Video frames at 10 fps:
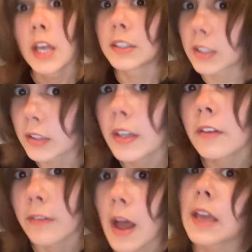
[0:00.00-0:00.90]

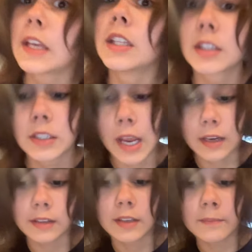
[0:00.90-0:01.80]
solidifying its
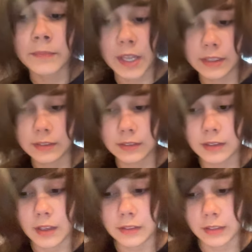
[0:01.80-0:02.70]
status as
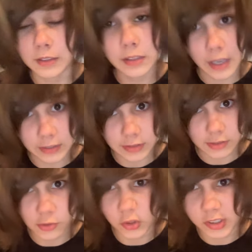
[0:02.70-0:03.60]
as a classic
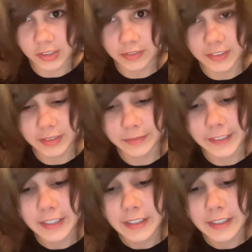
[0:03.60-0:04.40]
horror film.